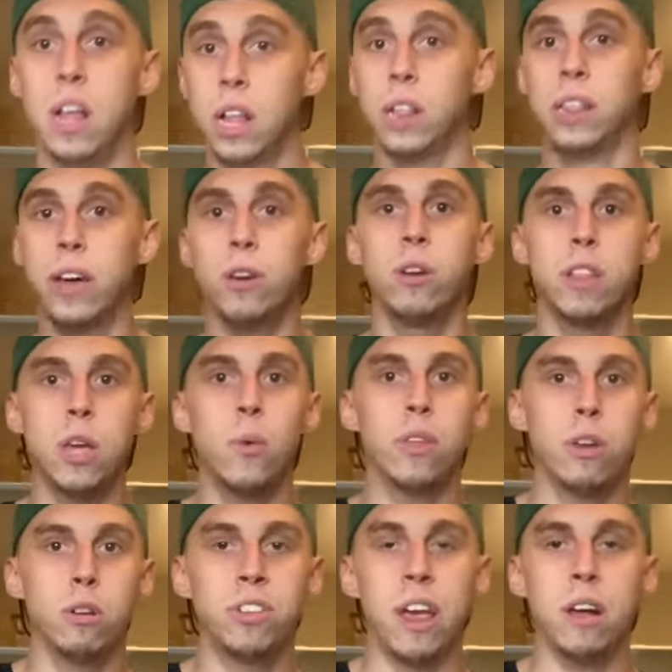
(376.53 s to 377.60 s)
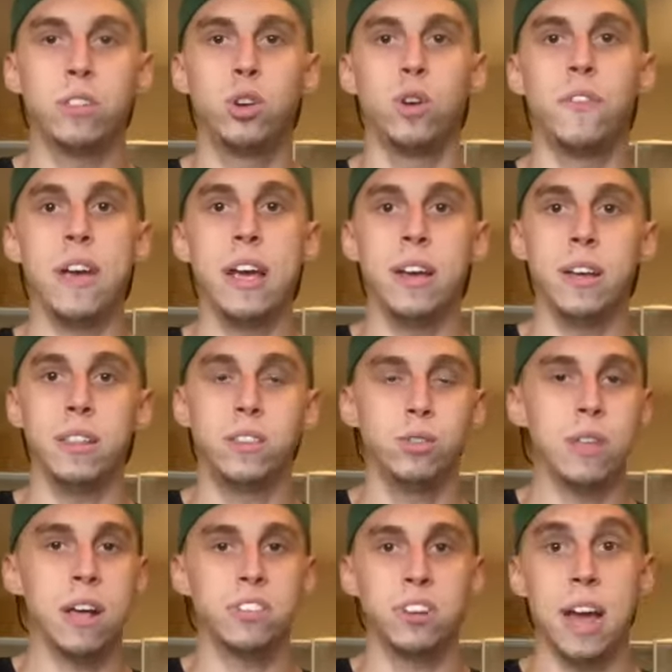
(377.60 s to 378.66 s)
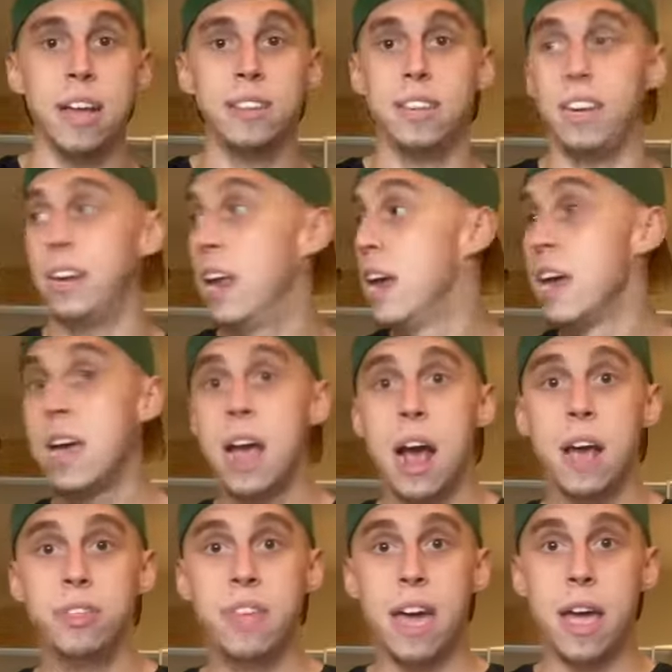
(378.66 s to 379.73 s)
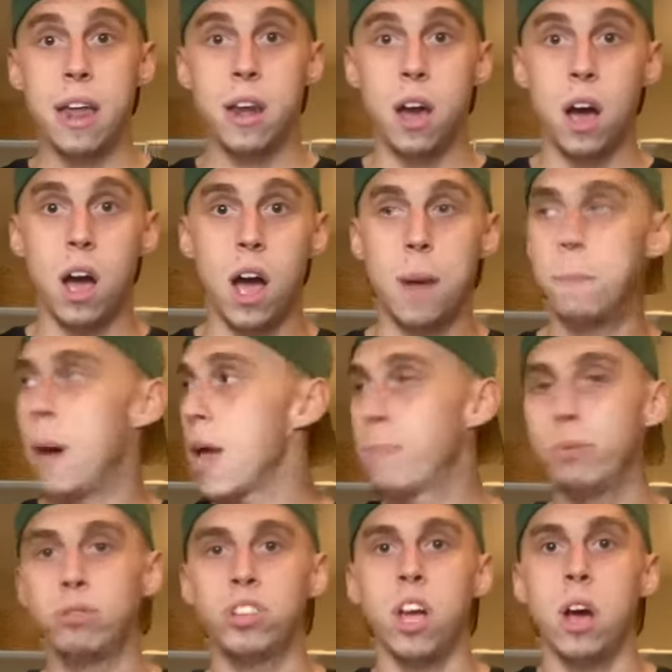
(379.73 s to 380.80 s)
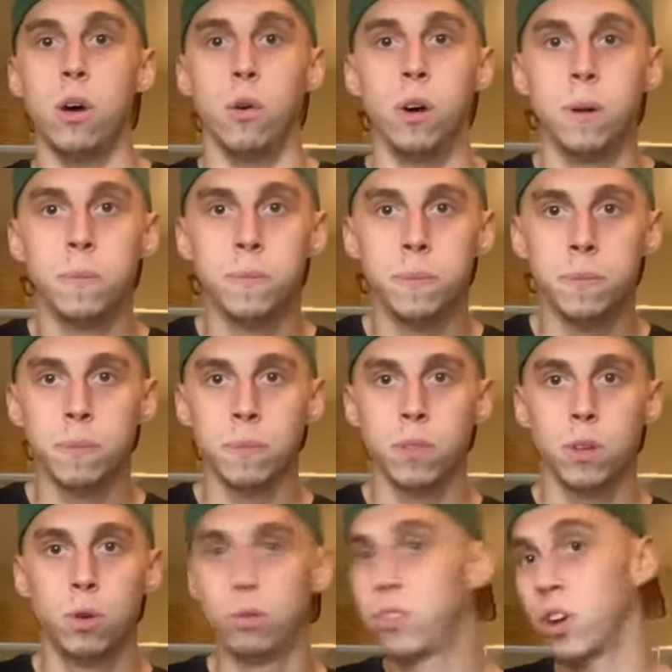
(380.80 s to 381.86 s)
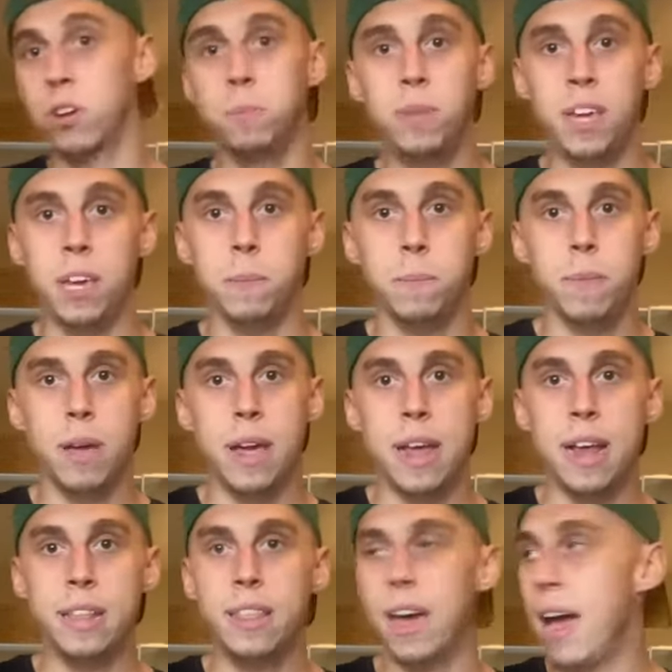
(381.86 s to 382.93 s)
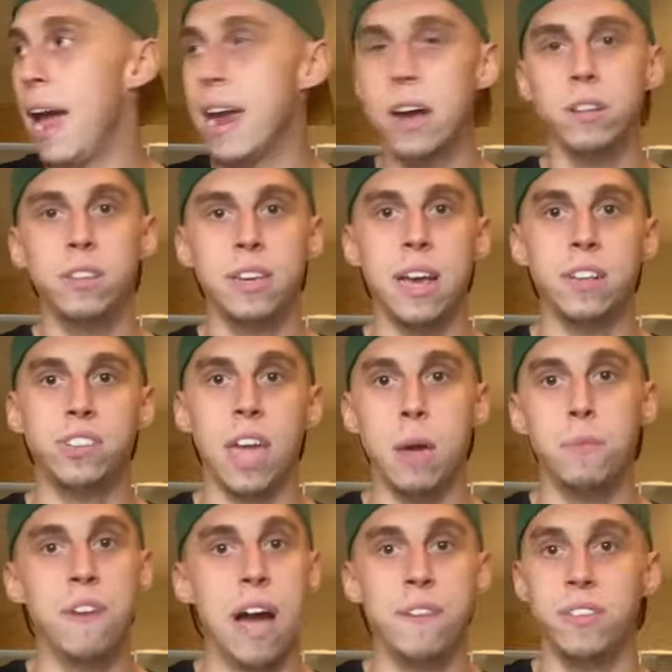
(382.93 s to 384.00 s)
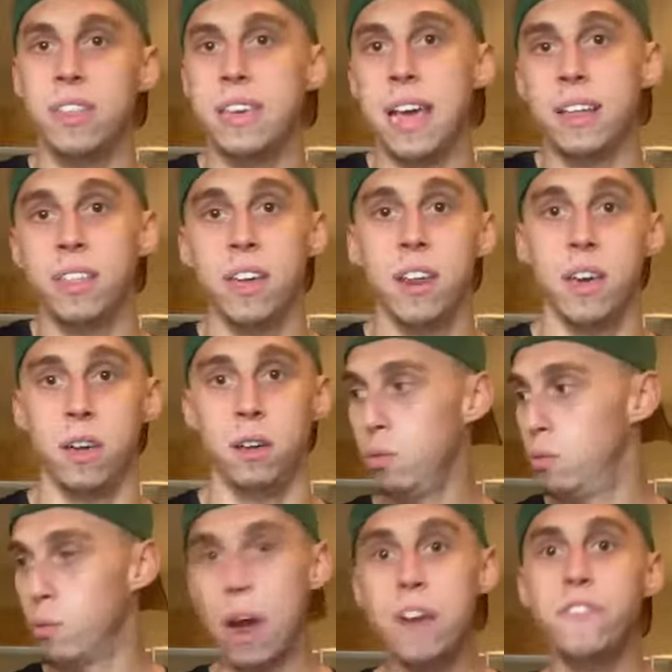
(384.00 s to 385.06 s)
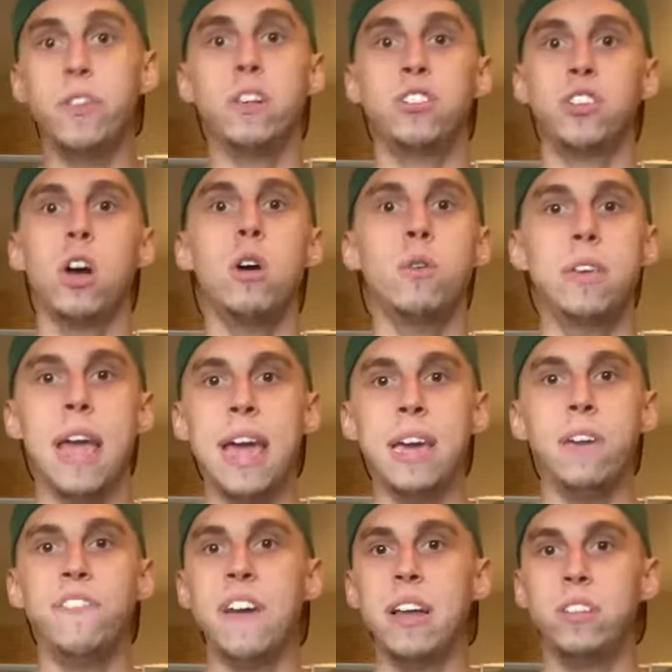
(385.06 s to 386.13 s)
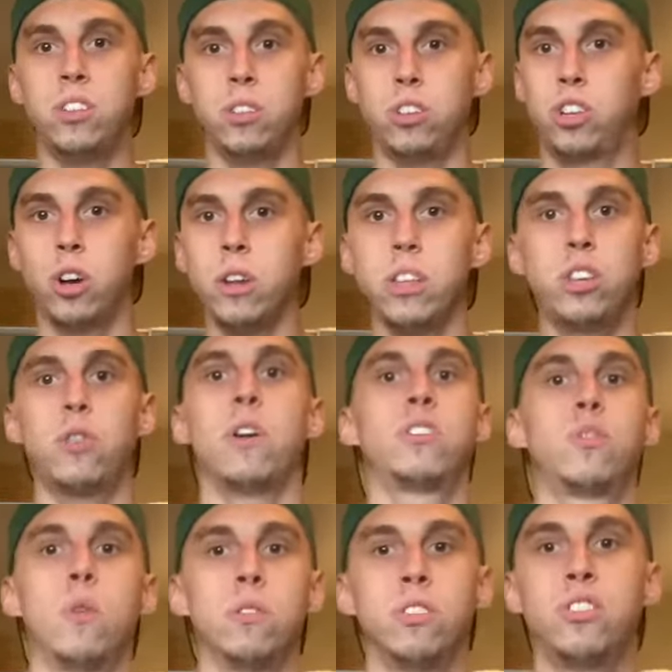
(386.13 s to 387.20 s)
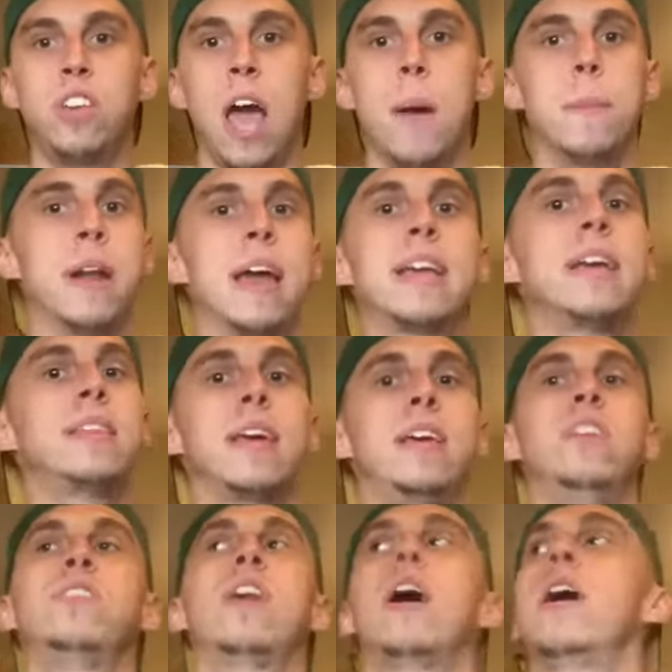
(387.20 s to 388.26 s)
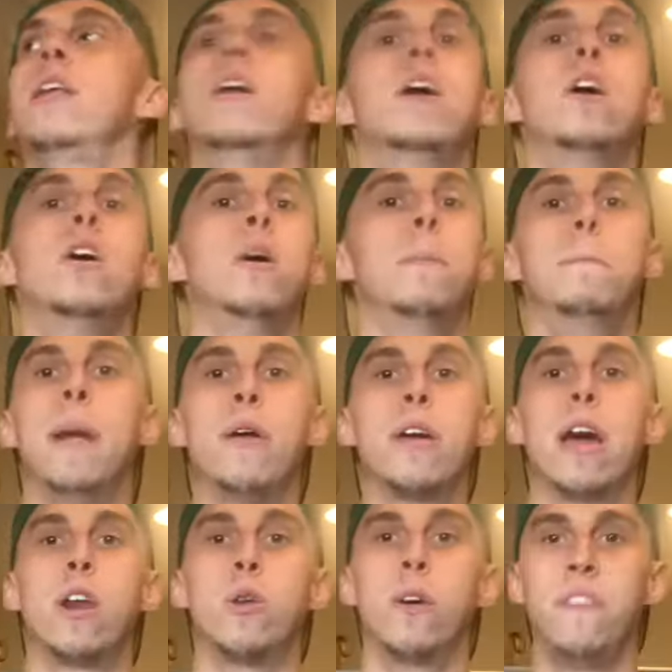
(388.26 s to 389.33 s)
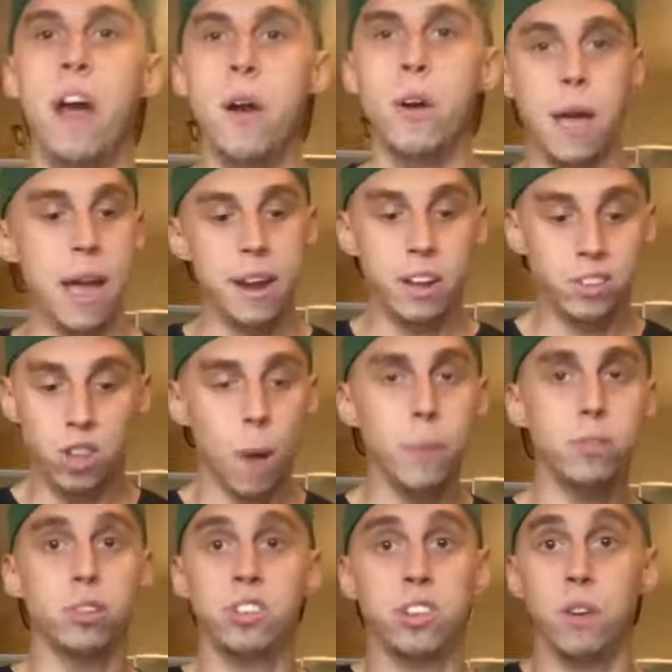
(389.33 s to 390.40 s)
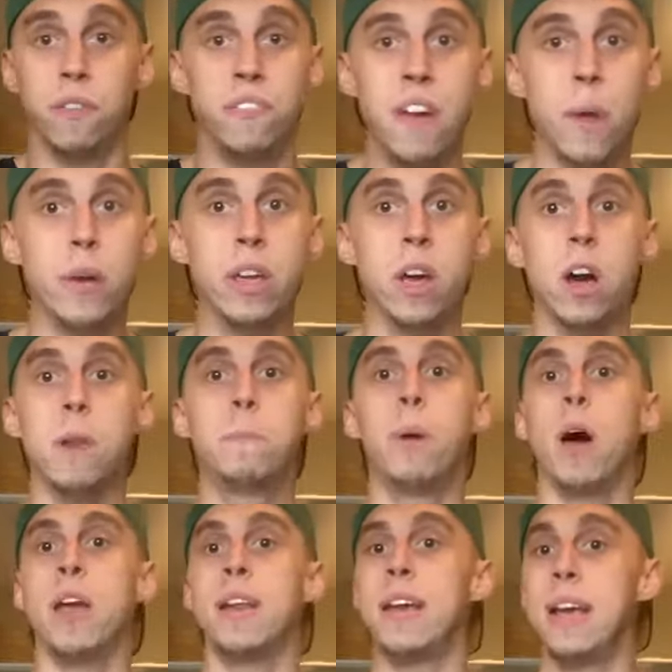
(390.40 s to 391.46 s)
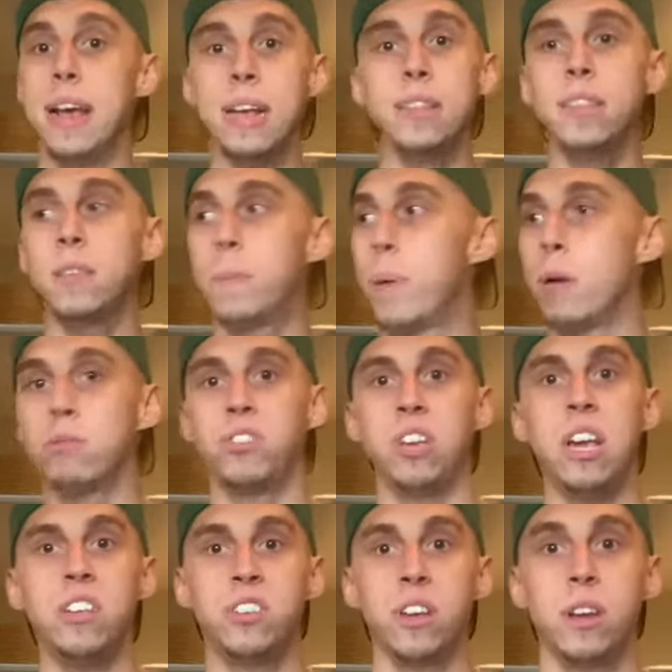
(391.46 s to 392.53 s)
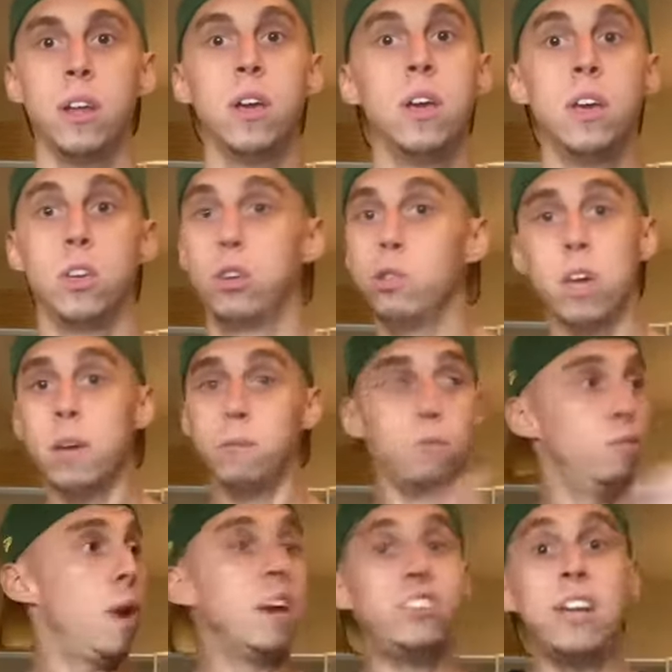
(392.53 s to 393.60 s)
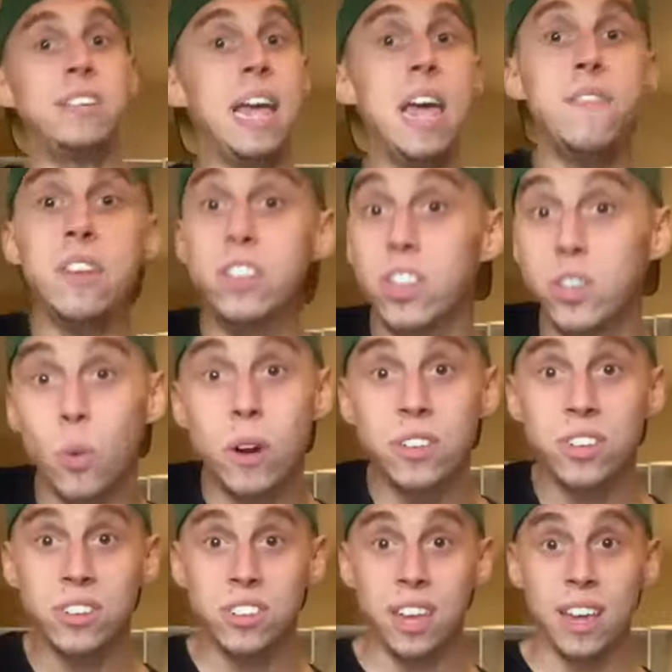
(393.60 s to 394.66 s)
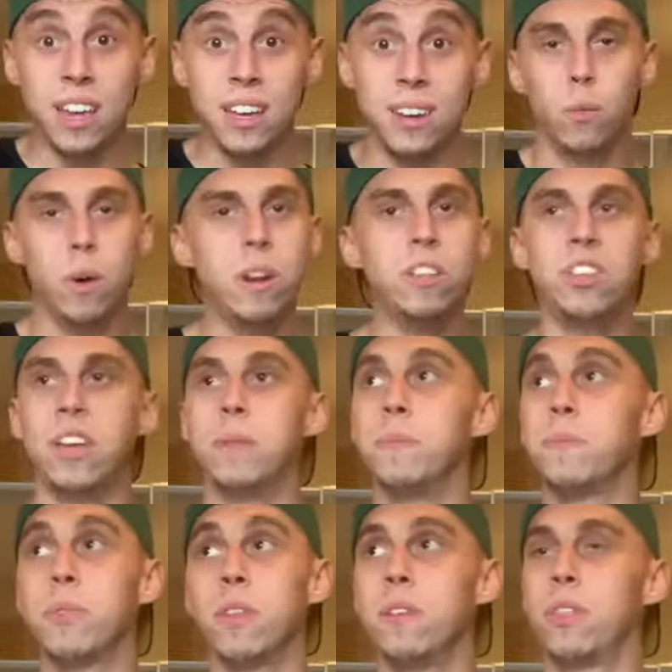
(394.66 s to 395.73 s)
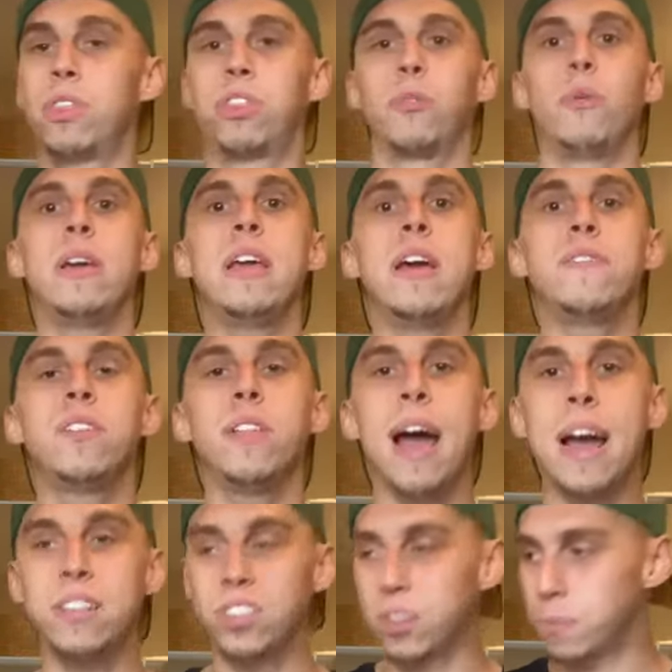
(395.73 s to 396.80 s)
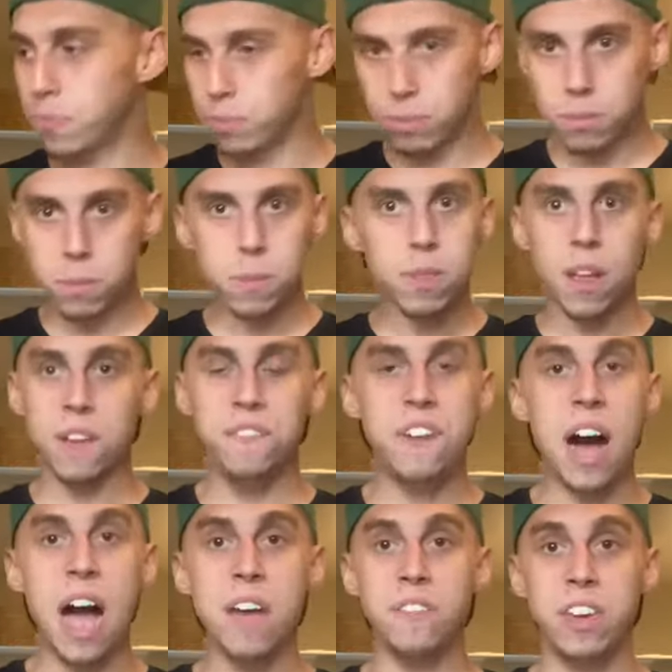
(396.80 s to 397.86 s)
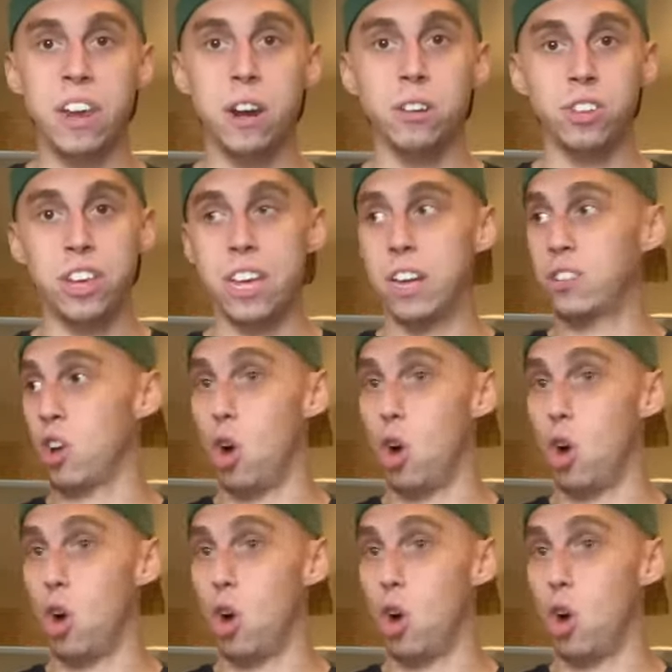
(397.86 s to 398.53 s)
Literally with Jose Altuve in 2019. And then Mike Brousseau, who took him deep in the ALDS Game 5 in the 8th inning. Rightfully so, Yankee fans shouldn't trust Aroldis Chapman. I get that he's not Mariano Rivera, and his numbers are still very good. But in the postseason, you look at Rajay Davis in 2016. What is it? Three of the last 5 years, he has